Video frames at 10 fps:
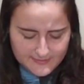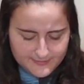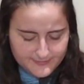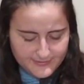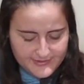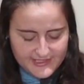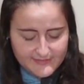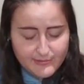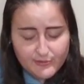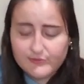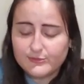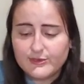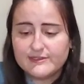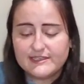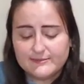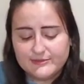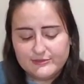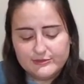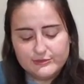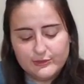but they both worked up
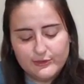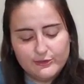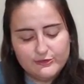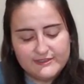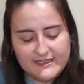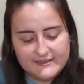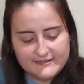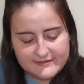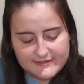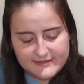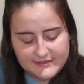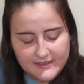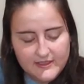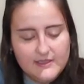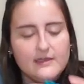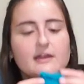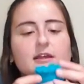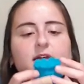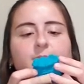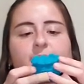so nicely.
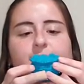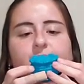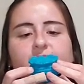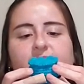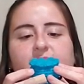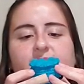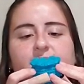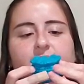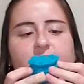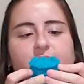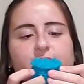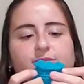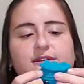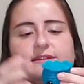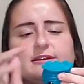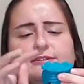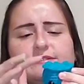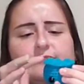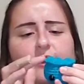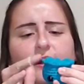I'm looking here too, and there's
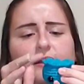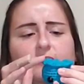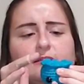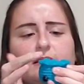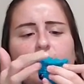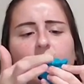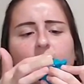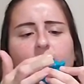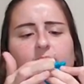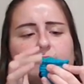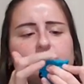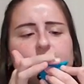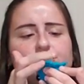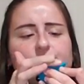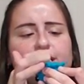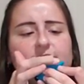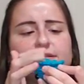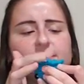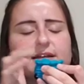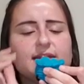not a lot of little
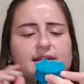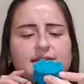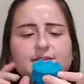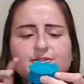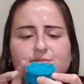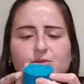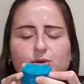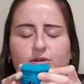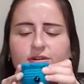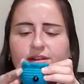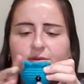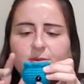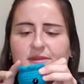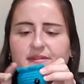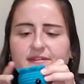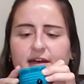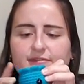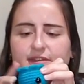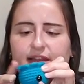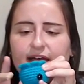threads. Like, I think there's more than what the
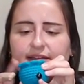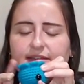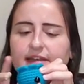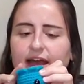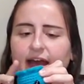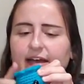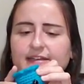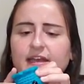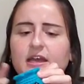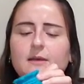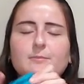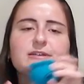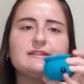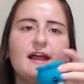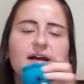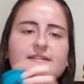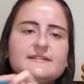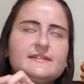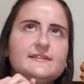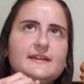Soft Classic had, but
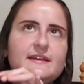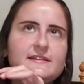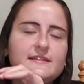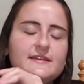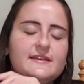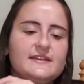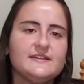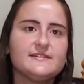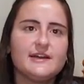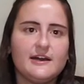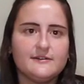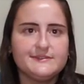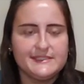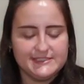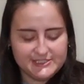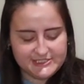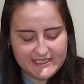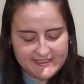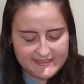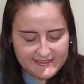less than the soft and
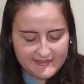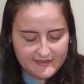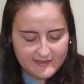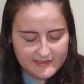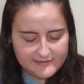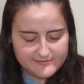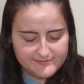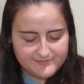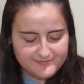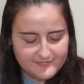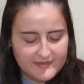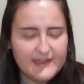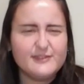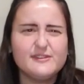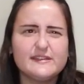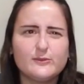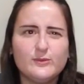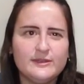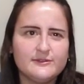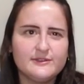shiny. I know that's a
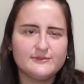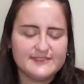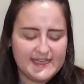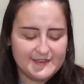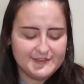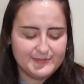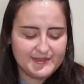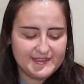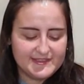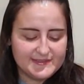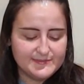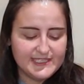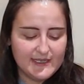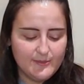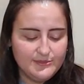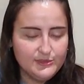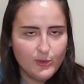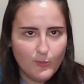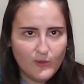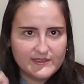weird little test, but like sometimes you
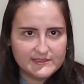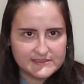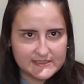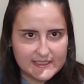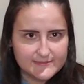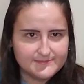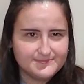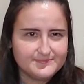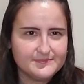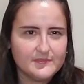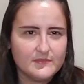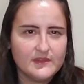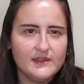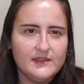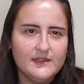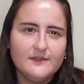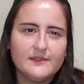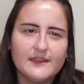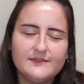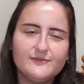don't want it to like,
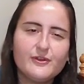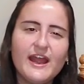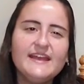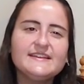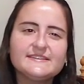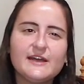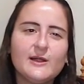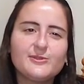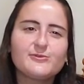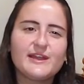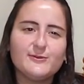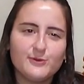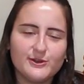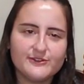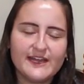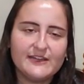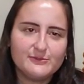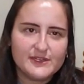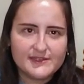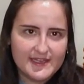and fray is not the right word. I
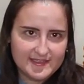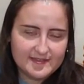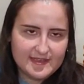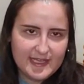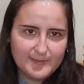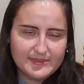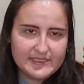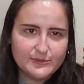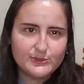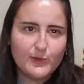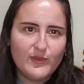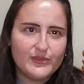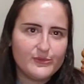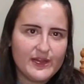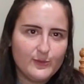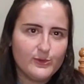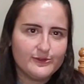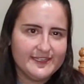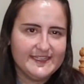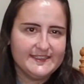realize that, but I don't know what the right
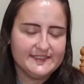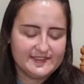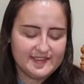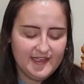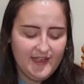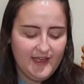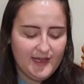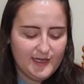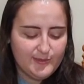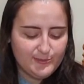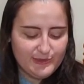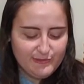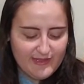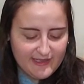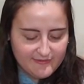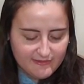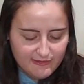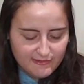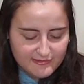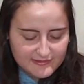word is. When you have
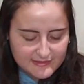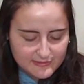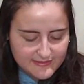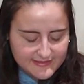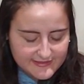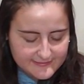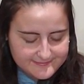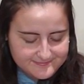all the little like